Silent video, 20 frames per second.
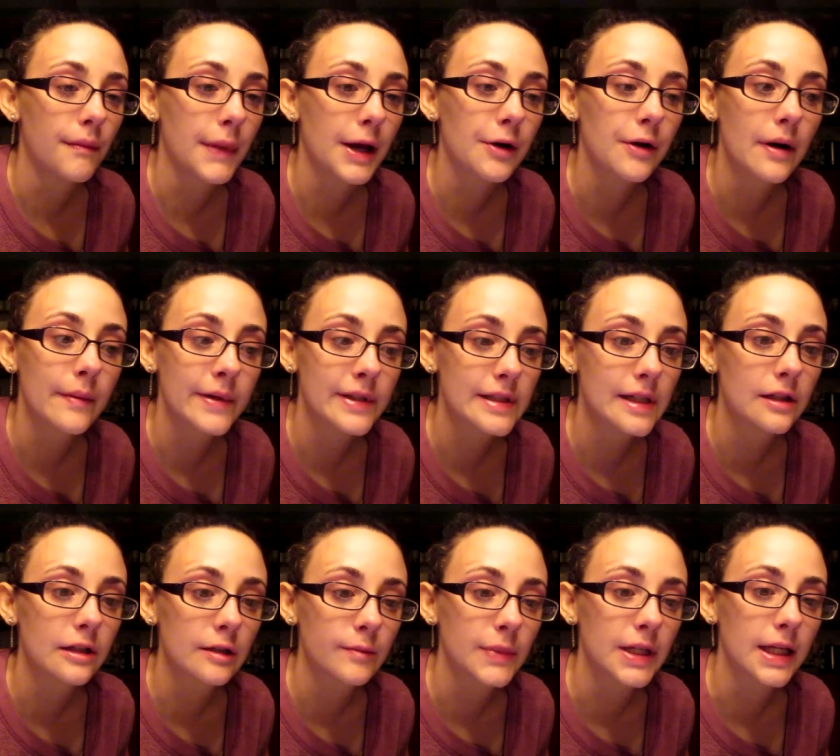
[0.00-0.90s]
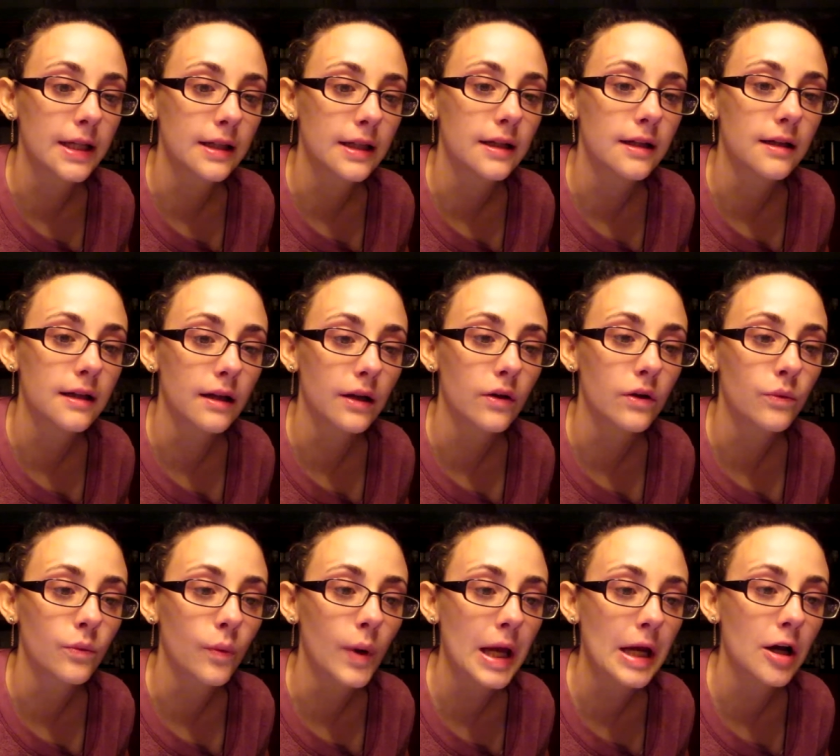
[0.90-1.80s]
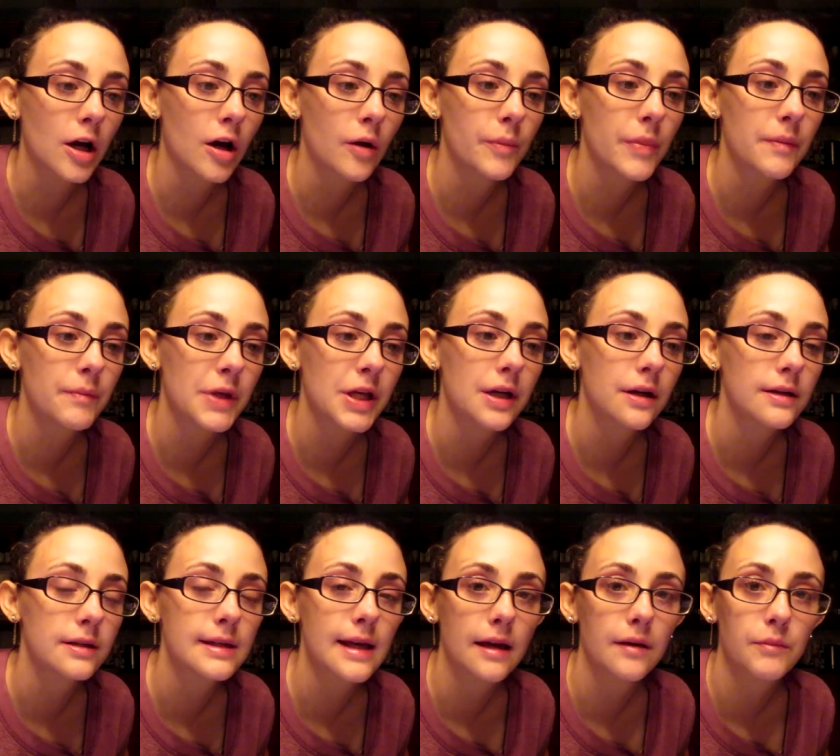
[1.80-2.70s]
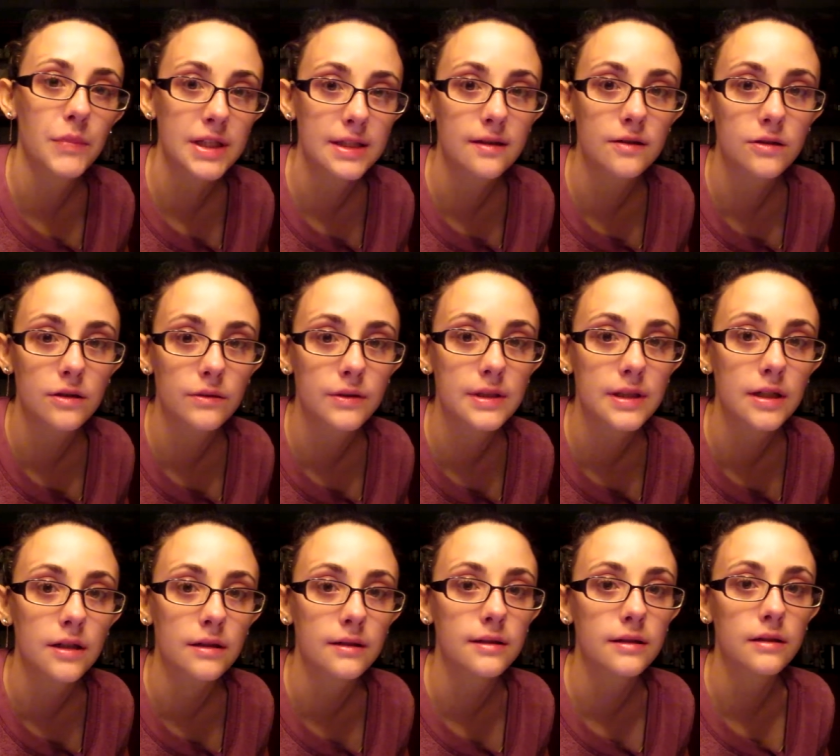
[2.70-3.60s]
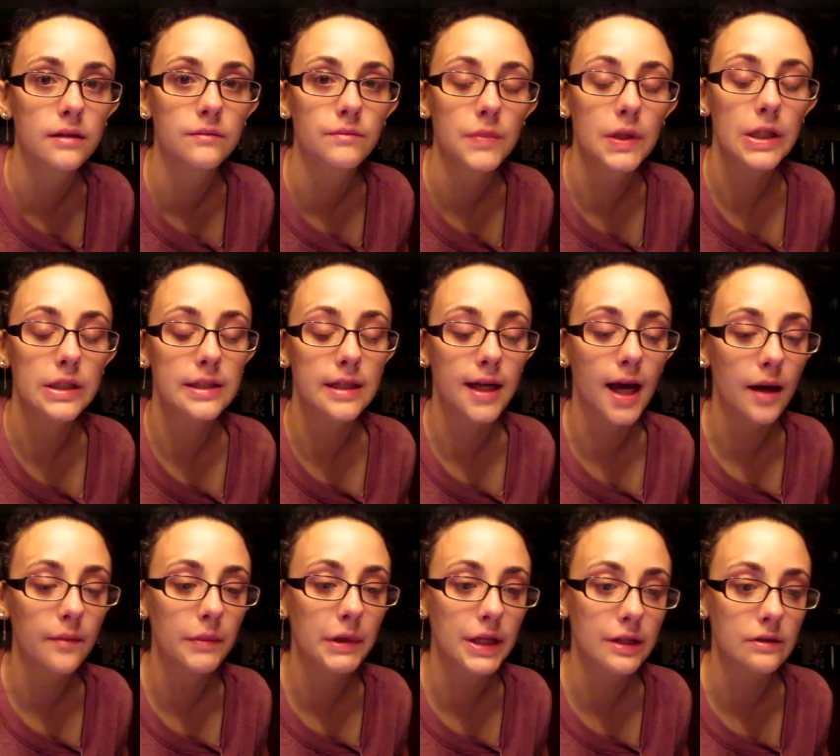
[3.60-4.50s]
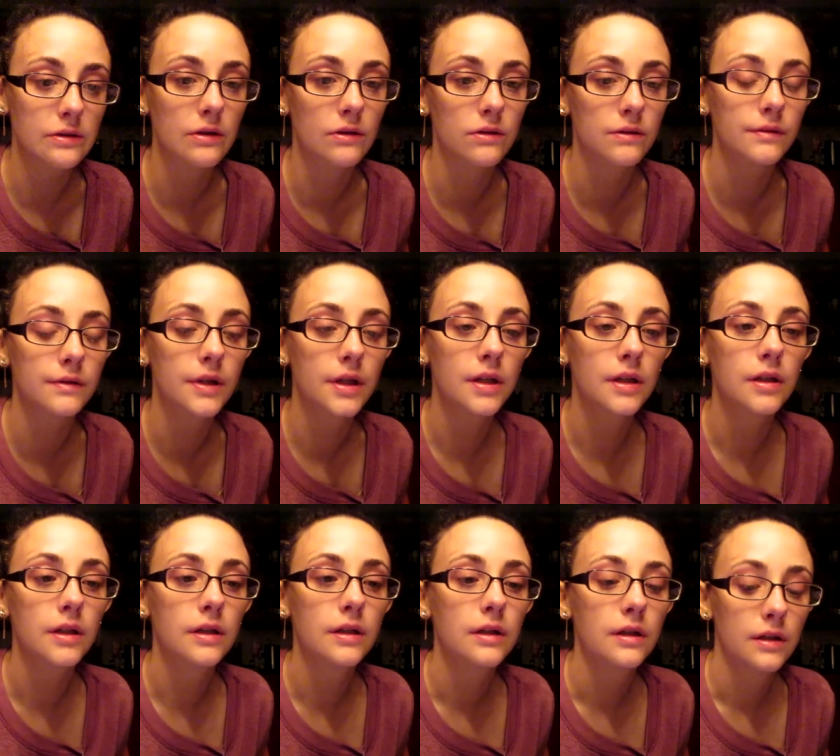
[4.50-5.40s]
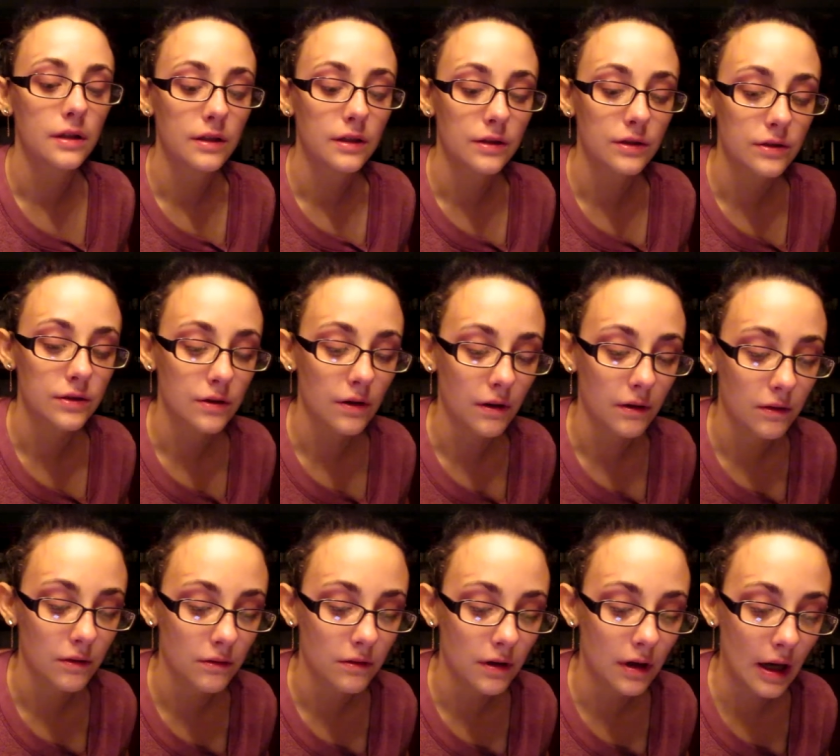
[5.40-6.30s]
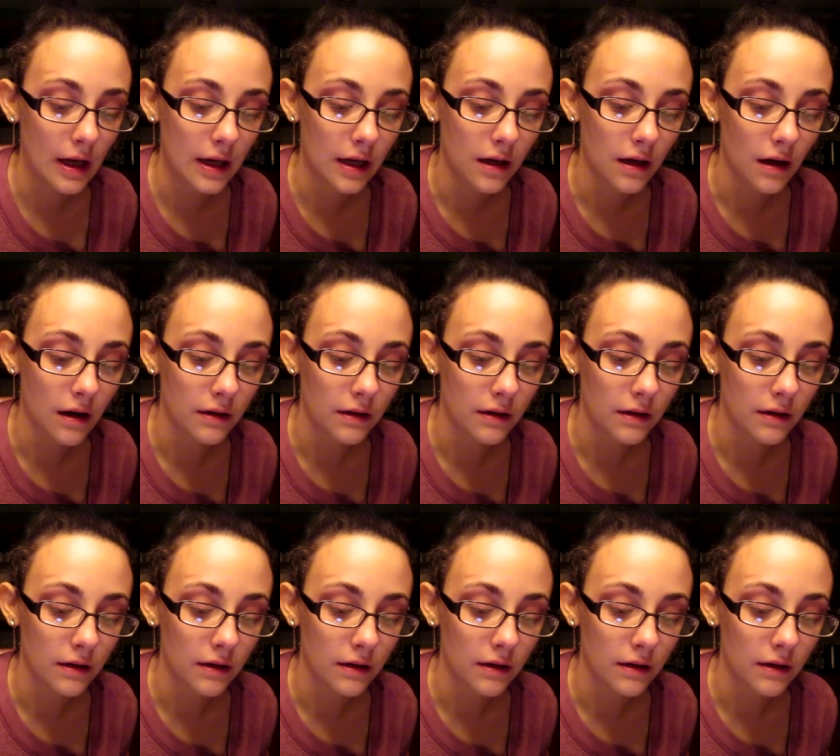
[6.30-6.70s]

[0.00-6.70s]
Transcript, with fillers: my grandma telling me I needed to wake up because my sister was here to get me. So I